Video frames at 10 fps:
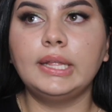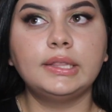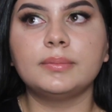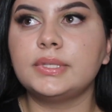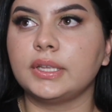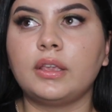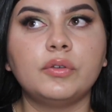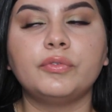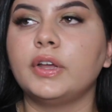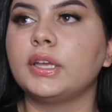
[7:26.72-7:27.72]
let them see
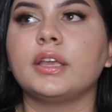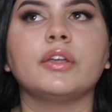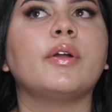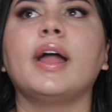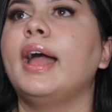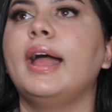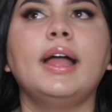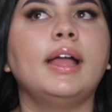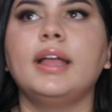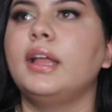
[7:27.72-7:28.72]
you fucking
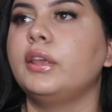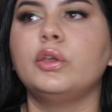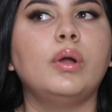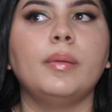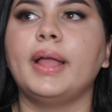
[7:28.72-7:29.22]
cry, you a